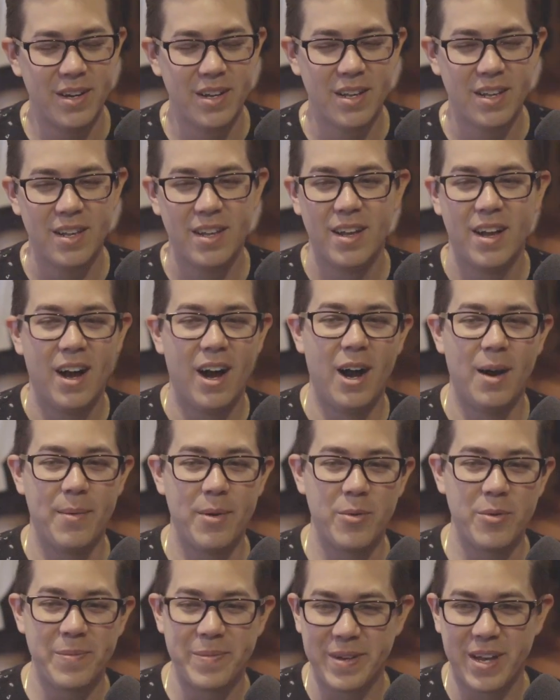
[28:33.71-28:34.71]
And
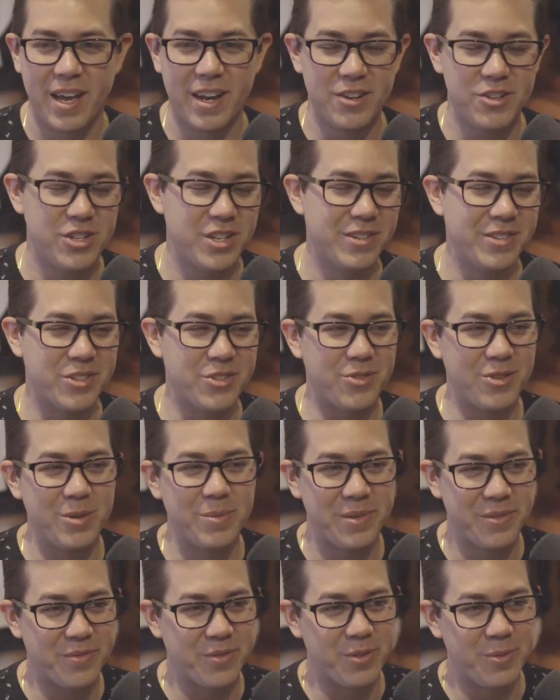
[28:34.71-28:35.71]
we've been kind of chilling,
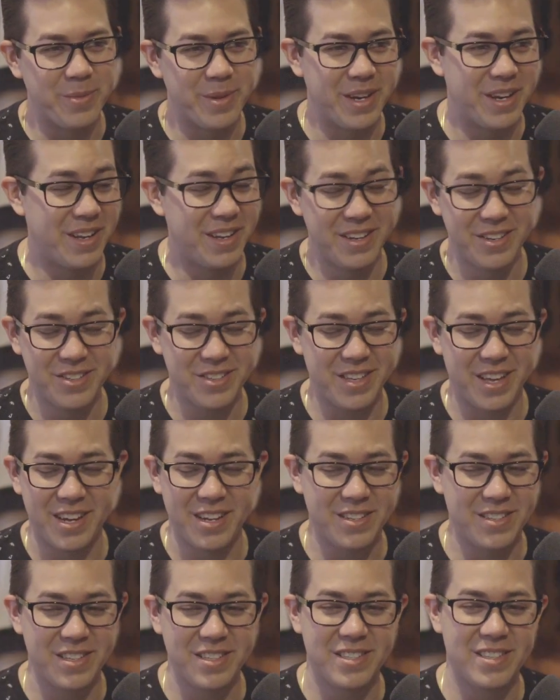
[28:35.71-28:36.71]
streaming for a minute. And it just kind of
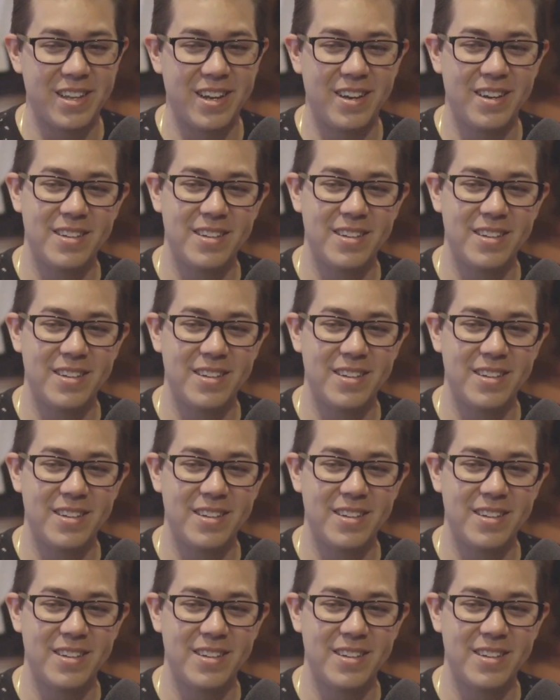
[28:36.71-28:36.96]
sits there.